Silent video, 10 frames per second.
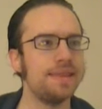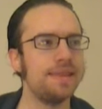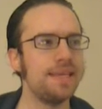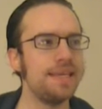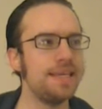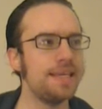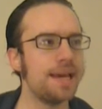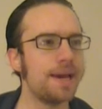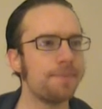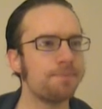The,
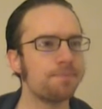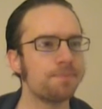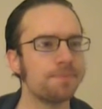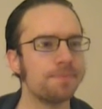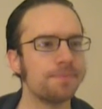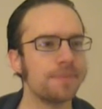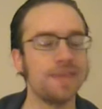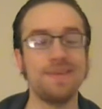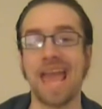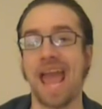
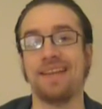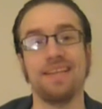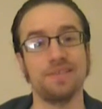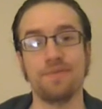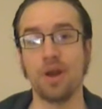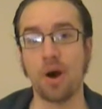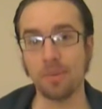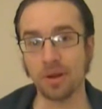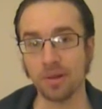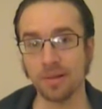the acting is
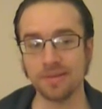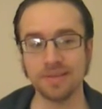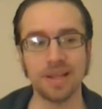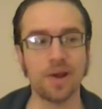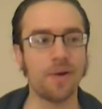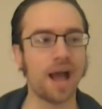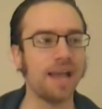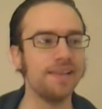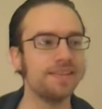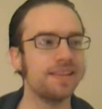phenomenal. You know,
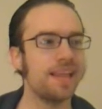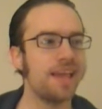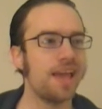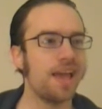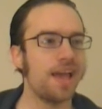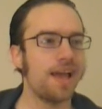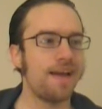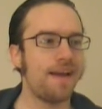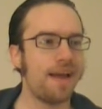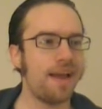I,
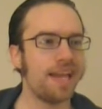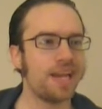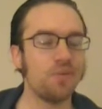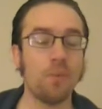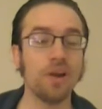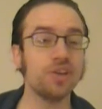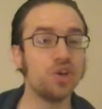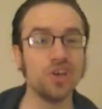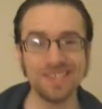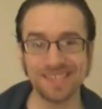one
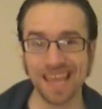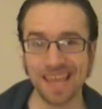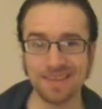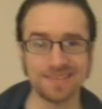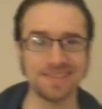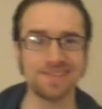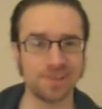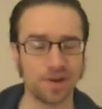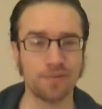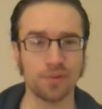could say that since
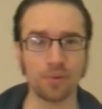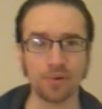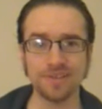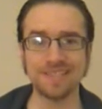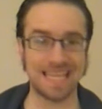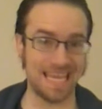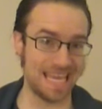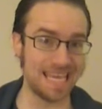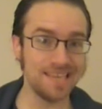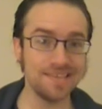Jennifer Lawrence
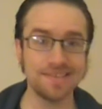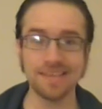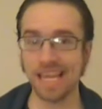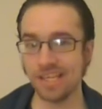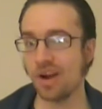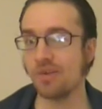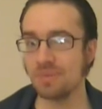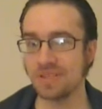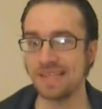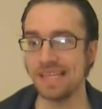is a young
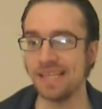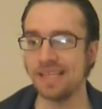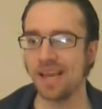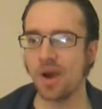Mystique,